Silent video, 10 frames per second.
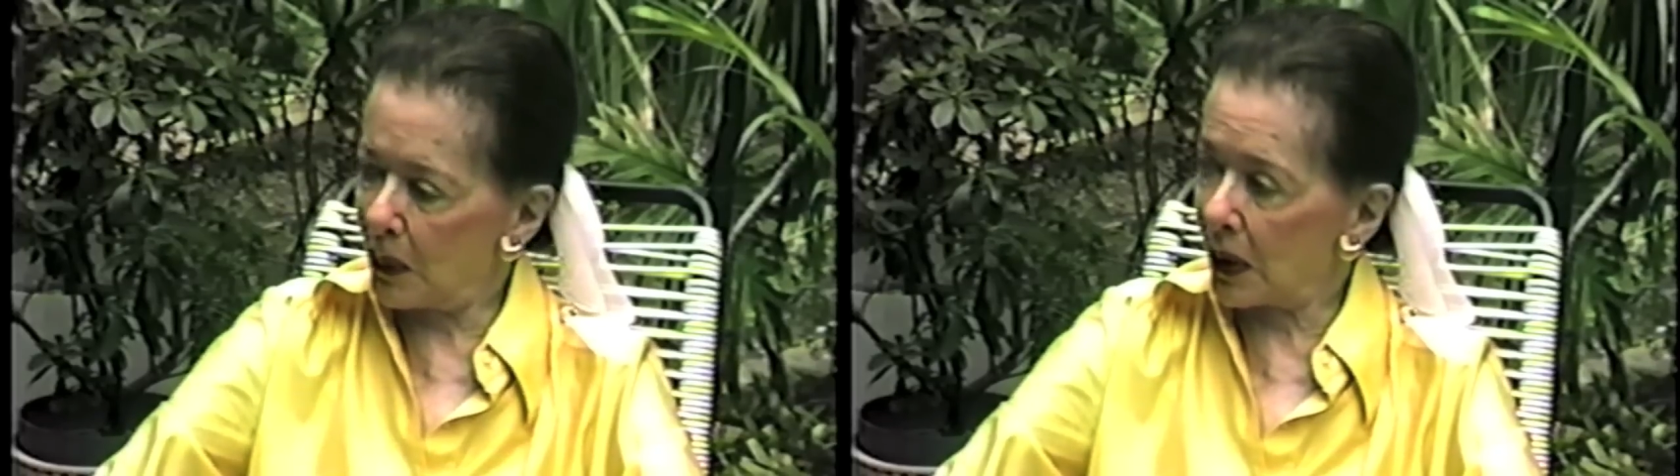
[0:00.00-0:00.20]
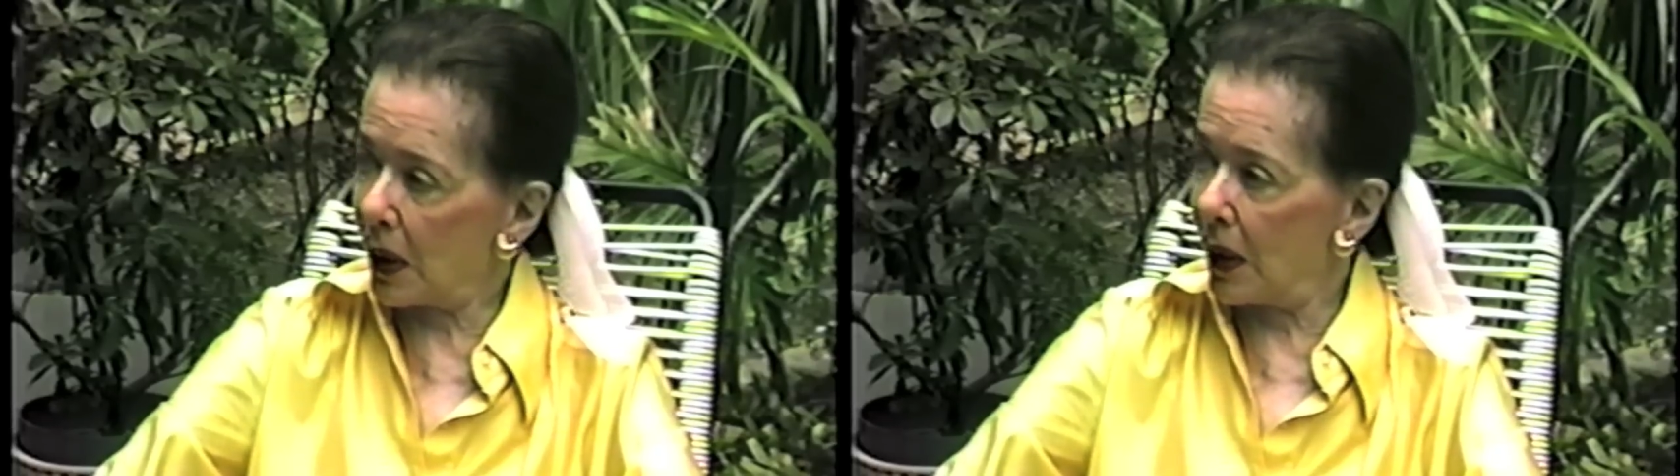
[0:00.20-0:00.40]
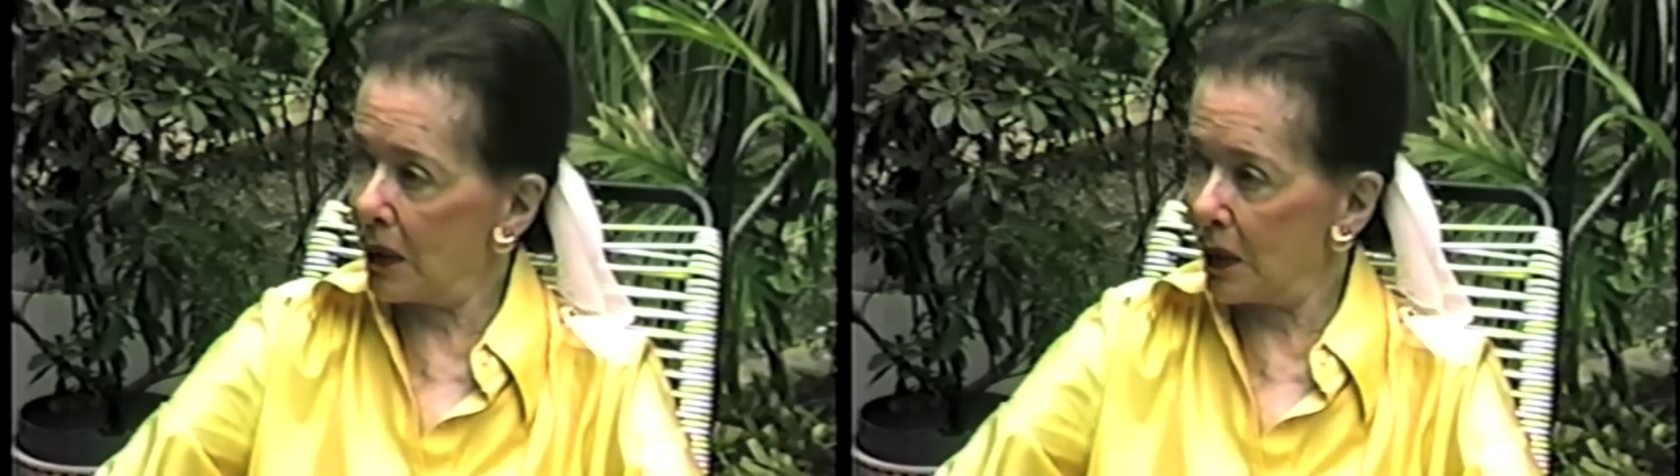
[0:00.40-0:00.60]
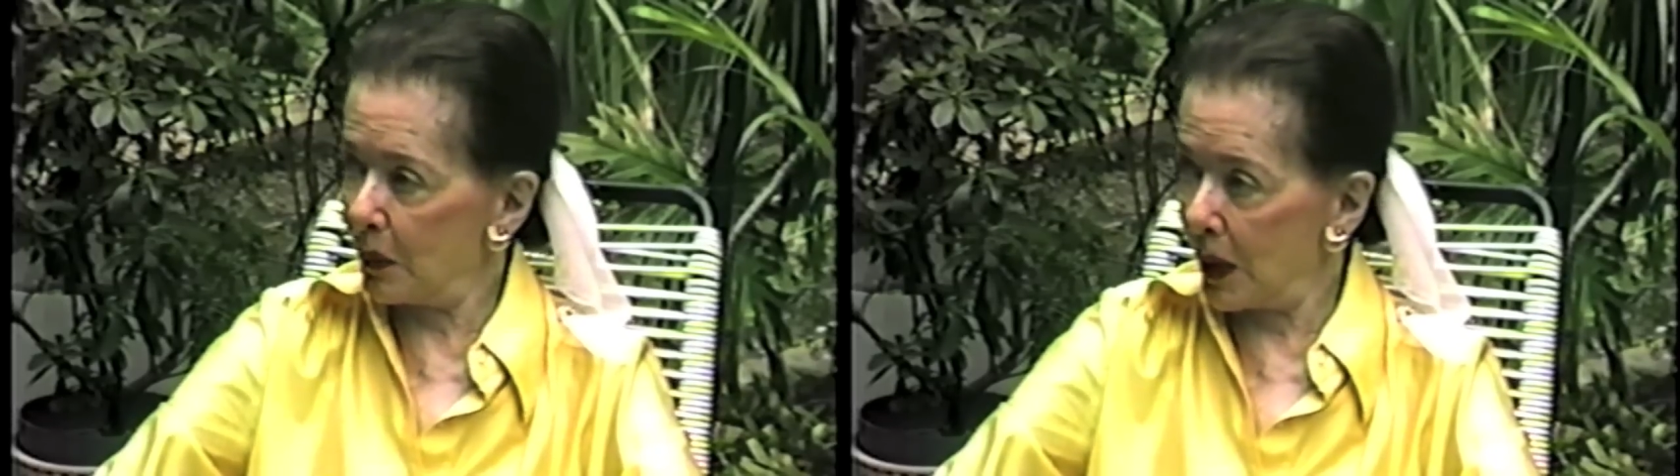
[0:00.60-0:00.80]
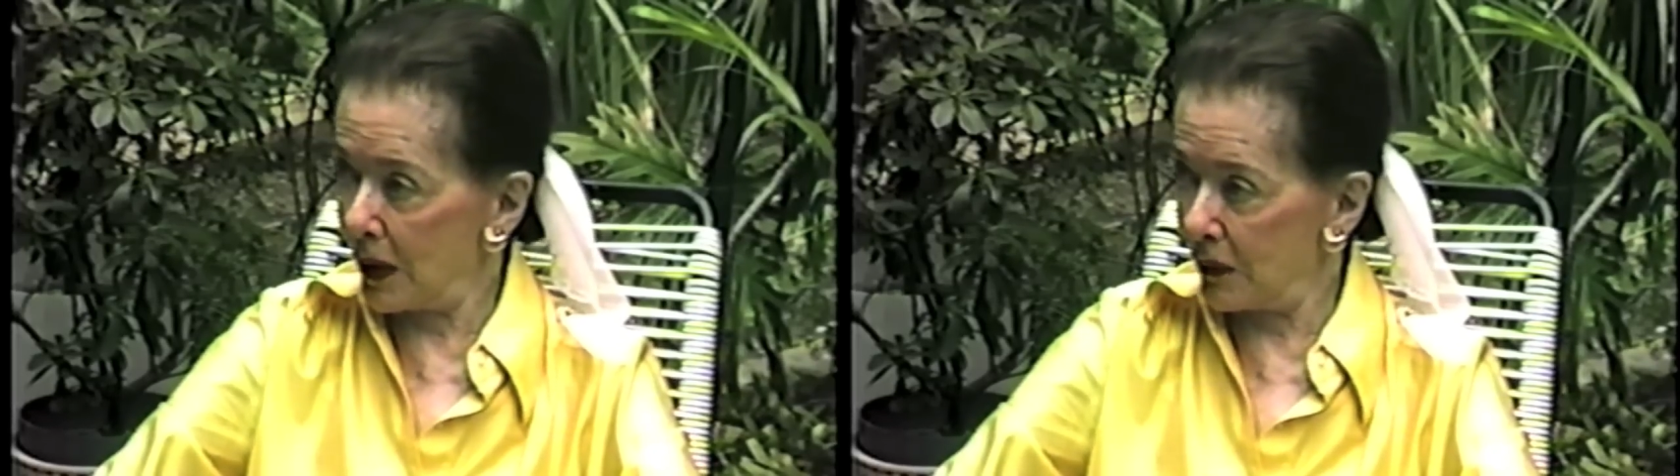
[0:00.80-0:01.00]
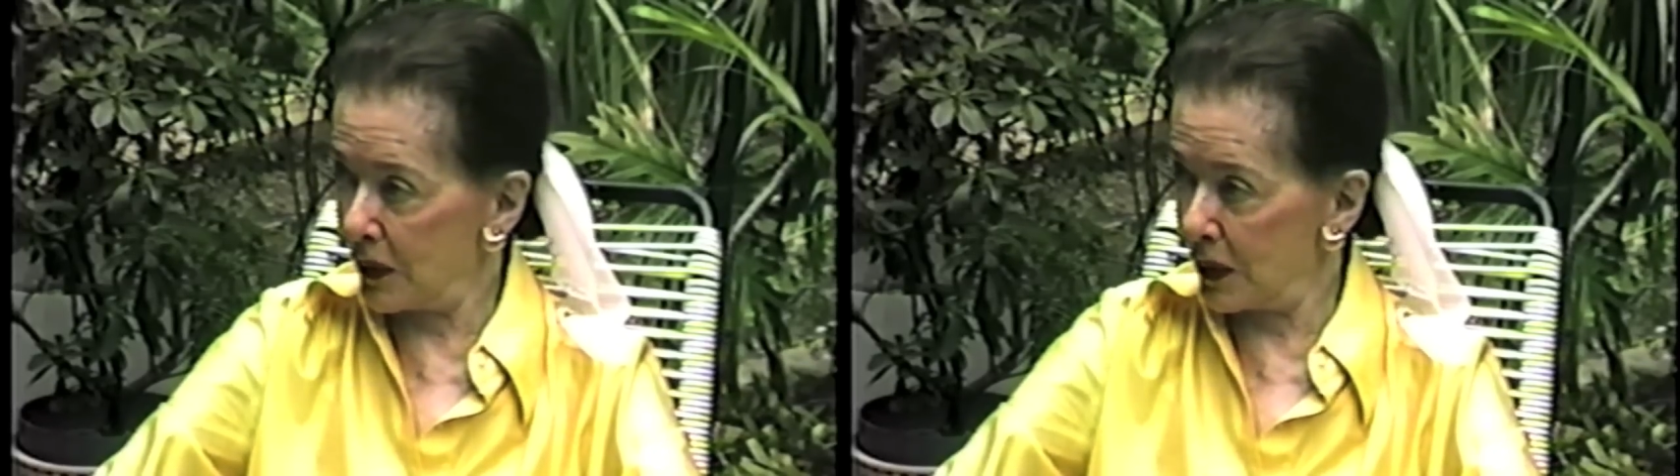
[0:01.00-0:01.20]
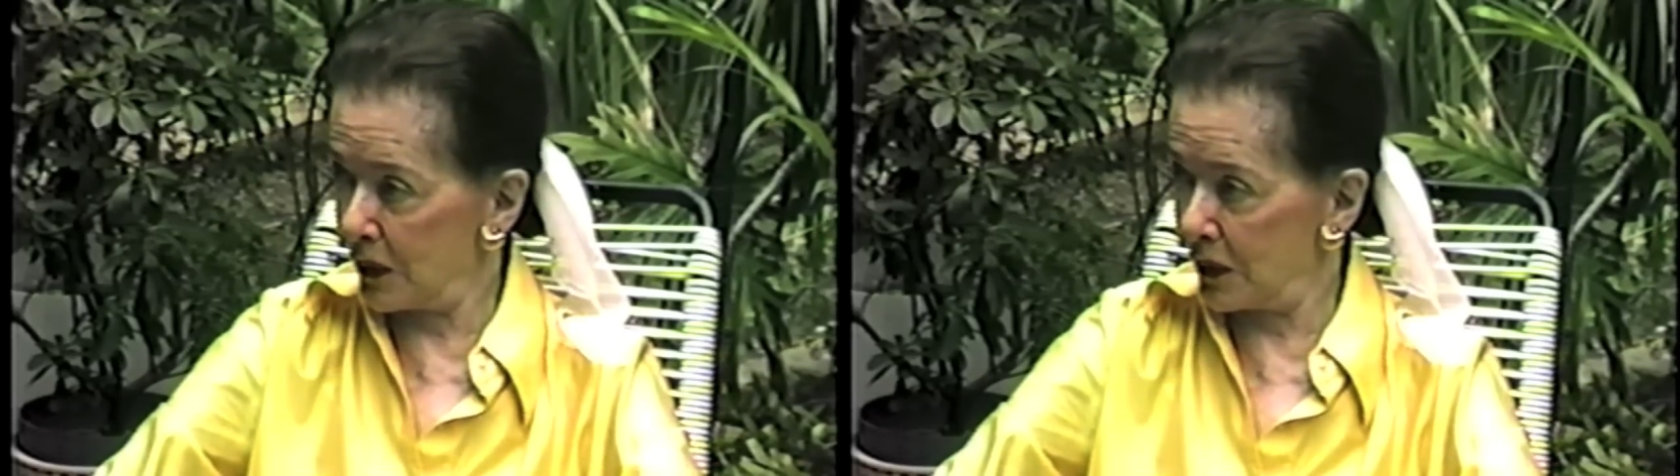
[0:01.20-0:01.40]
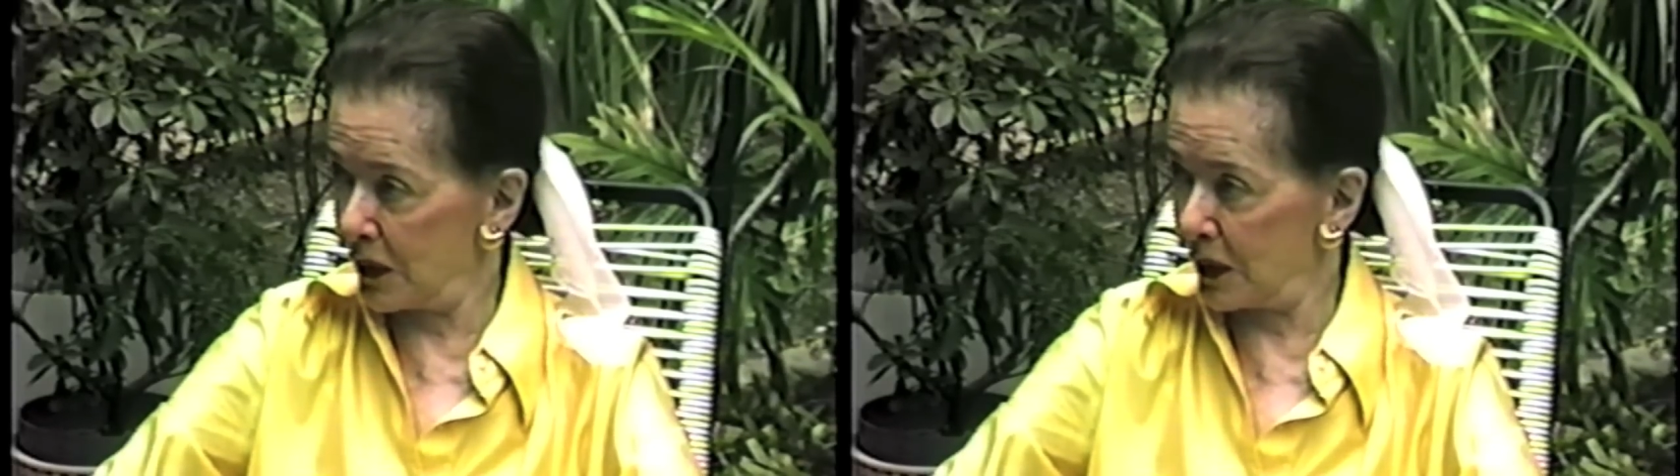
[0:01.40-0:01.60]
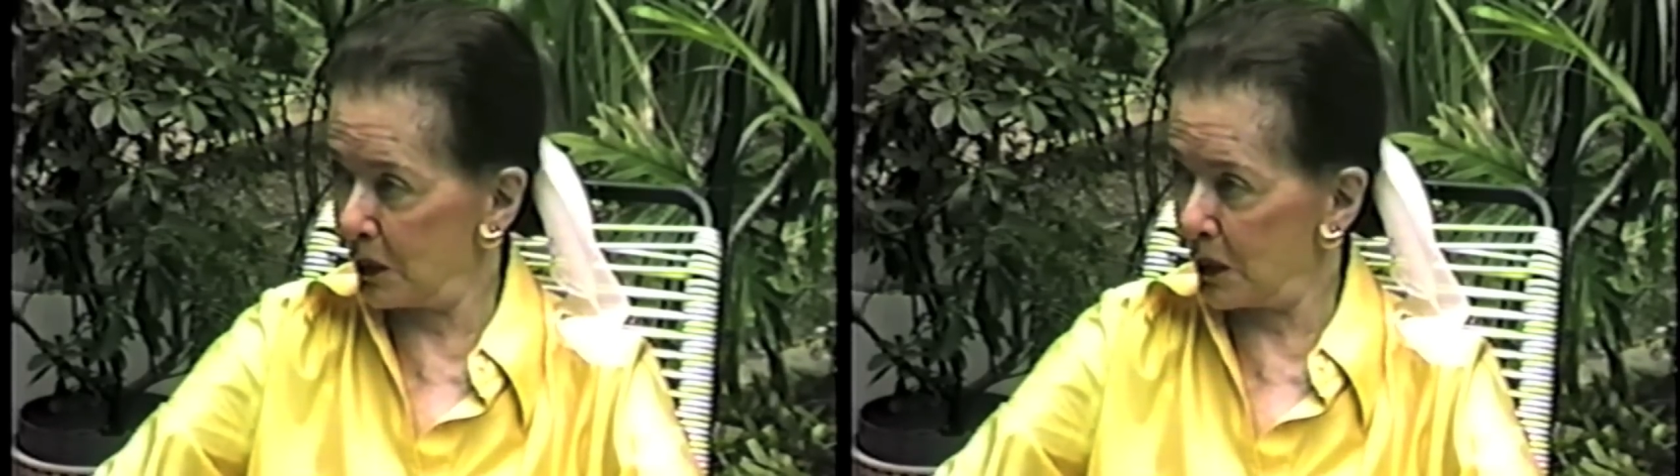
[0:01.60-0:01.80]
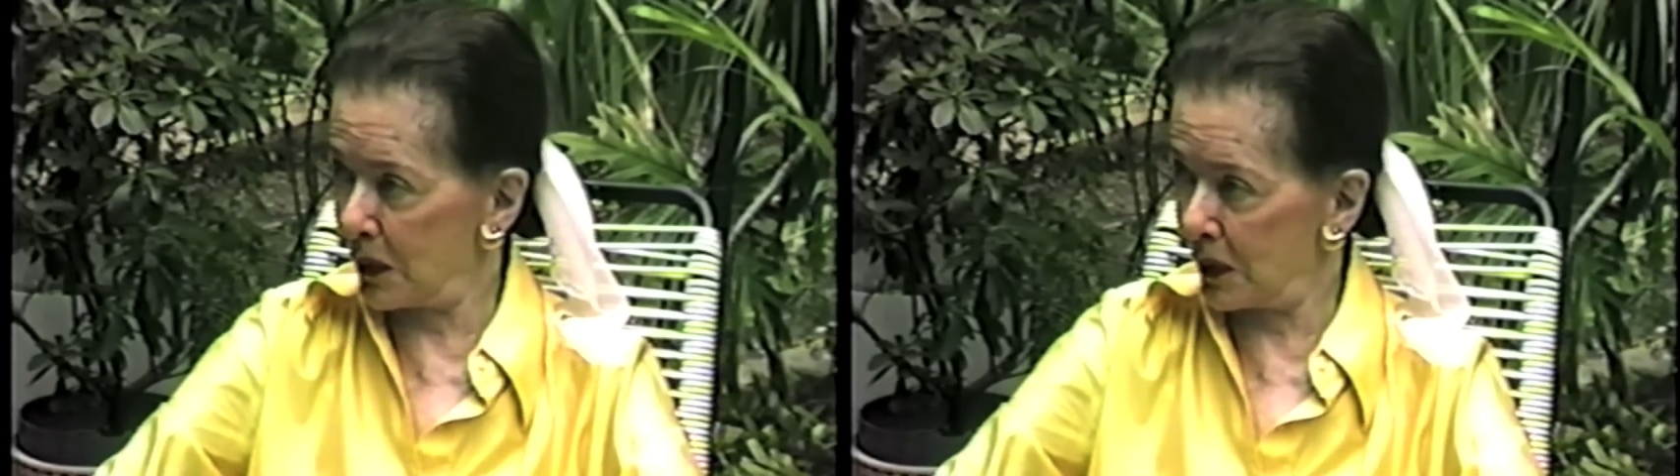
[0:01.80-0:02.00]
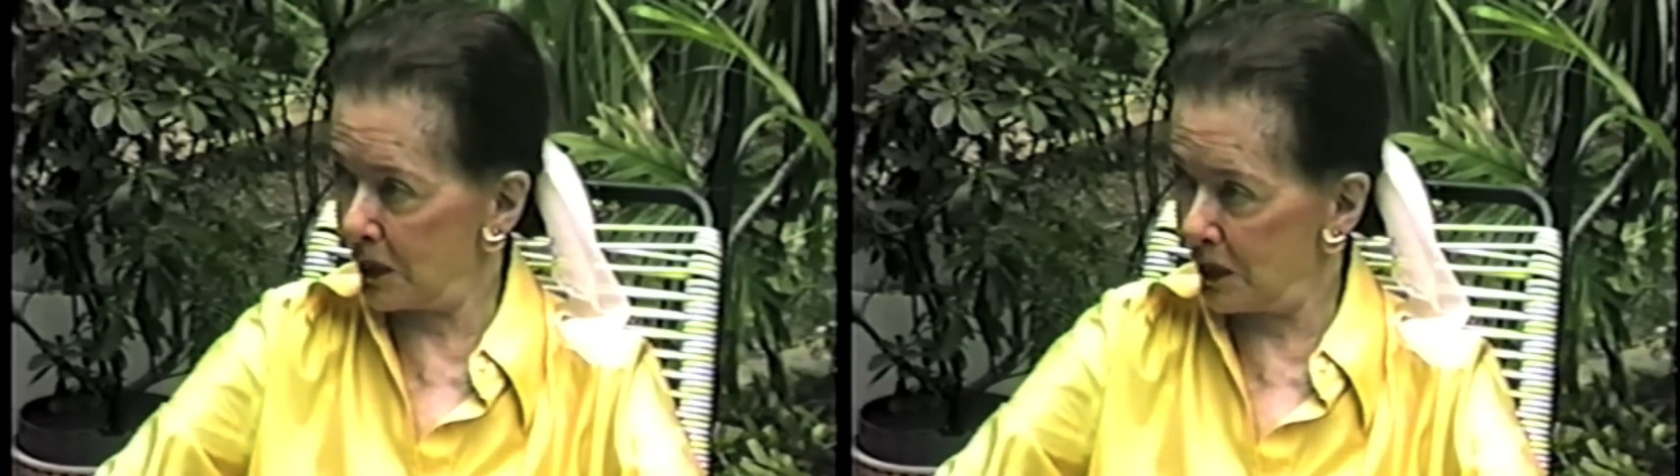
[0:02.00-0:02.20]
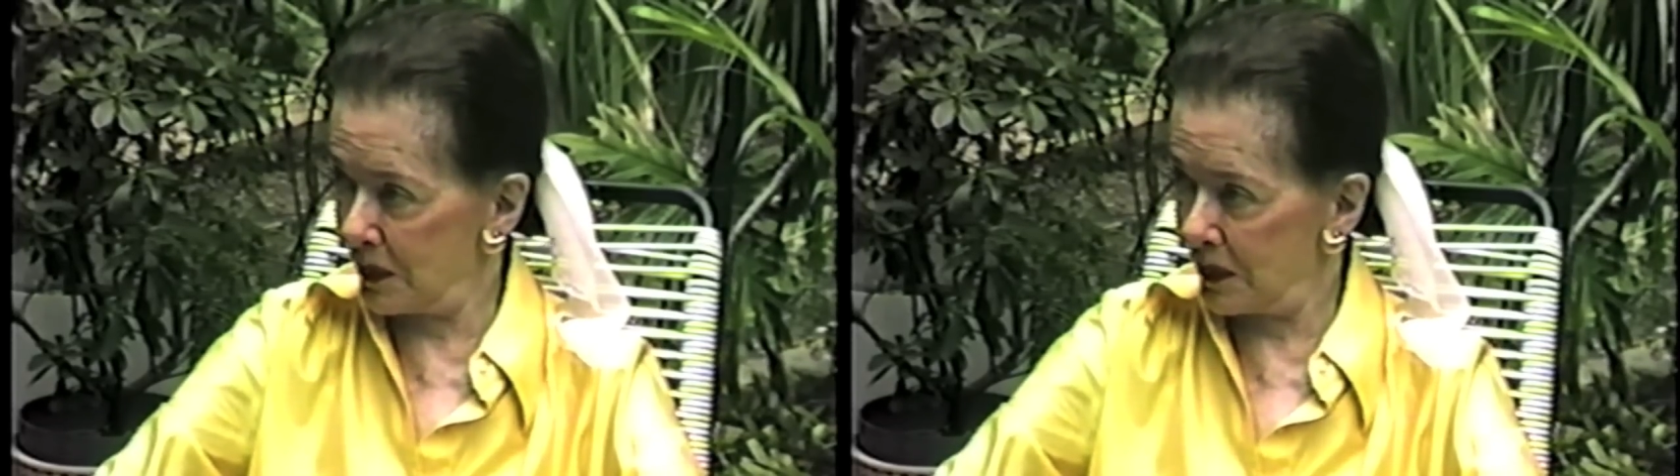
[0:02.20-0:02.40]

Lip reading: coming on that might have interfered with the